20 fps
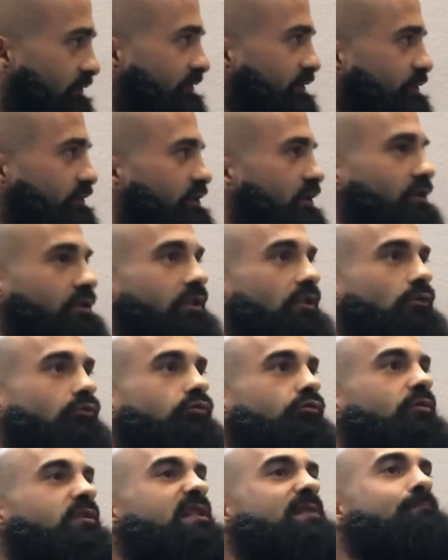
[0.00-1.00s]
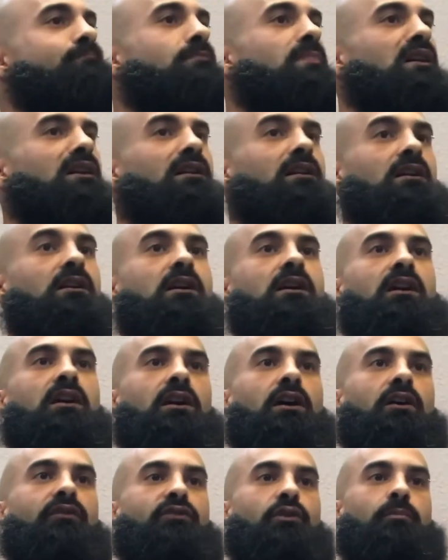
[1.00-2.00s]
feel the rim
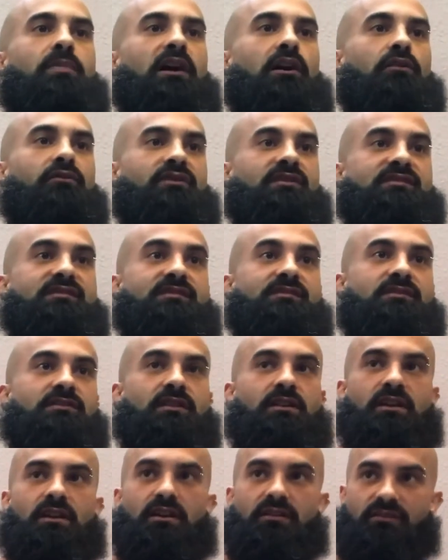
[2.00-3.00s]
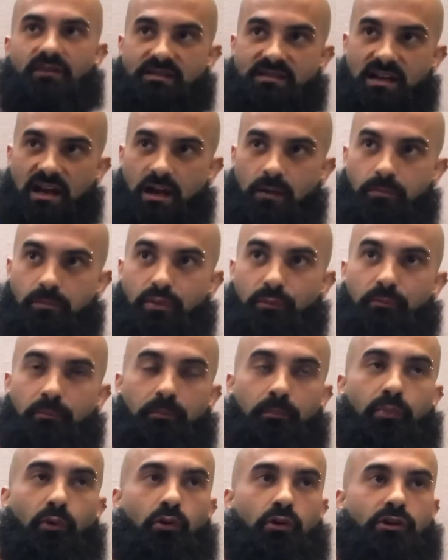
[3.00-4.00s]
of your pelvis, the
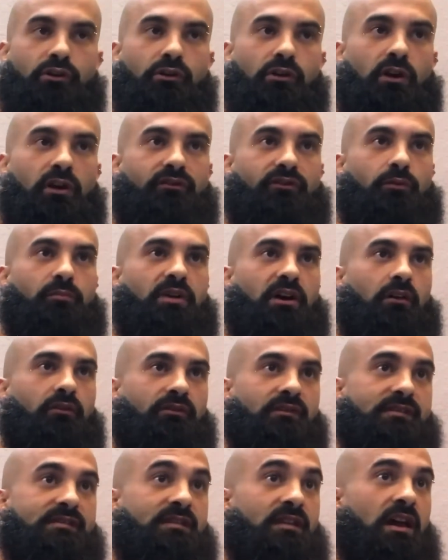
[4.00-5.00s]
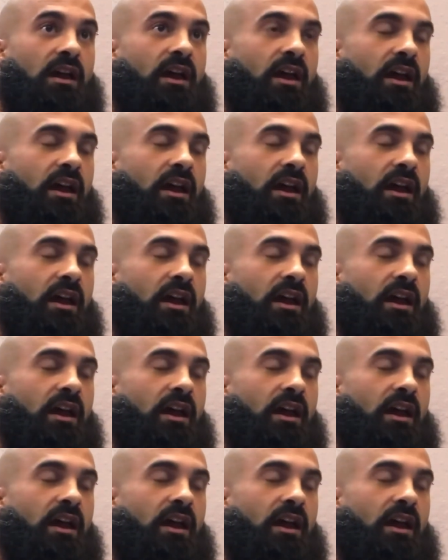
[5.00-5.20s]
top border of your pelvis.